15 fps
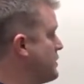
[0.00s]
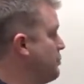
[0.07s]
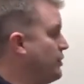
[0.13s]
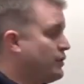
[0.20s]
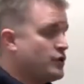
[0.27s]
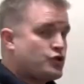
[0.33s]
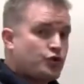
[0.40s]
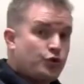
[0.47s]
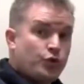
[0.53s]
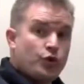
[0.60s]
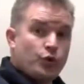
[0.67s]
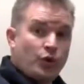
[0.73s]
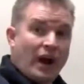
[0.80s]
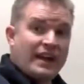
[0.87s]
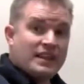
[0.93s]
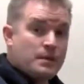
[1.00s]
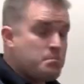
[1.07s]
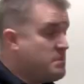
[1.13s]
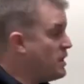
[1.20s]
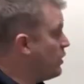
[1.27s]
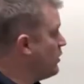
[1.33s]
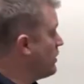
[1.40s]
put the screw right in the
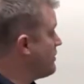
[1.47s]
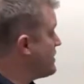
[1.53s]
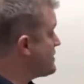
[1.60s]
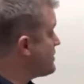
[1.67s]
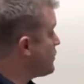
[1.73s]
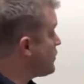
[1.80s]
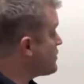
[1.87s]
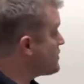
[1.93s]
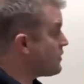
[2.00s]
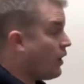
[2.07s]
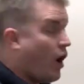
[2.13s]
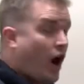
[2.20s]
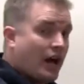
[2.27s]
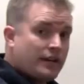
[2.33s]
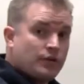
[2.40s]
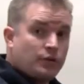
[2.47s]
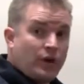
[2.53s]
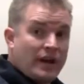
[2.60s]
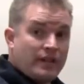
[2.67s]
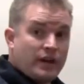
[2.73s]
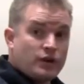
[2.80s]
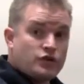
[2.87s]
middle of this little slot
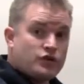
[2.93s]
right there,